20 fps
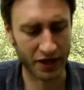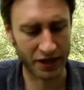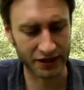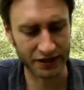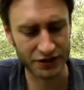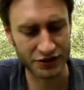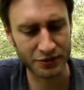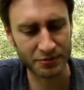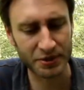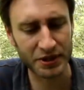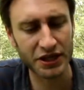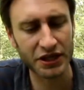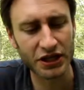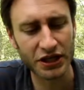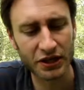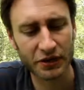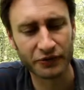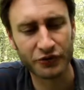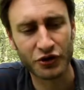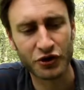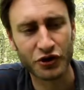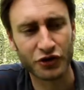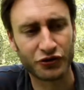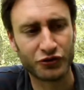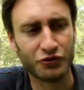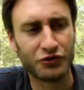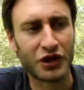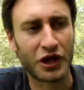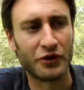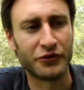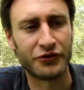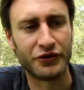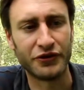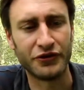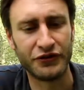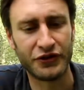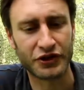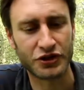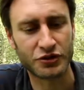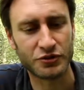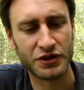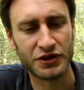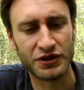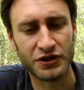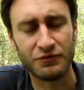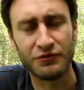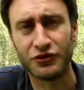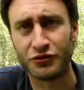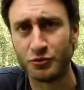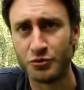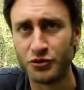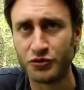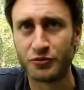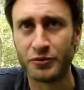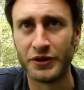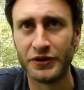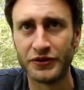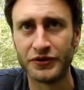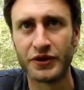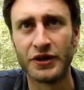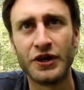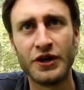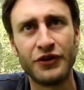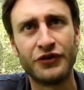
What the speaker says: And in the beginning of the year 2000, they created this movement.